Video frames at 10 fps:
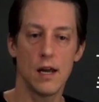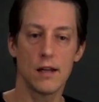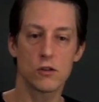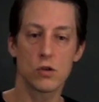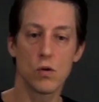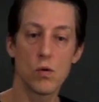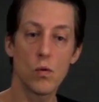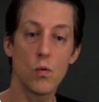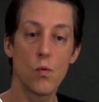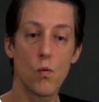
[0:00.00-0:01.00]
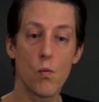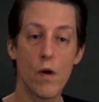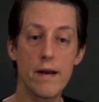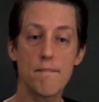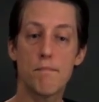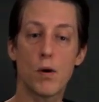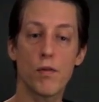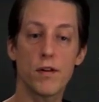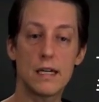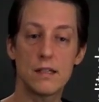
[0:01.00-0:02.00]
And so when
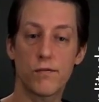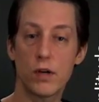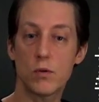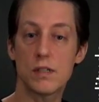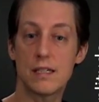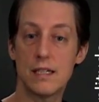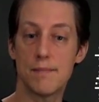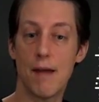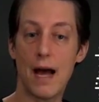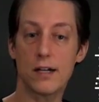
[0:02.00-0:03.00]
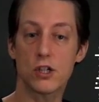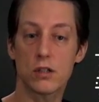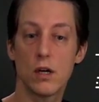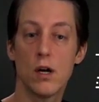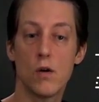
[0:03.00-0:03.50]
both of these frequencies match,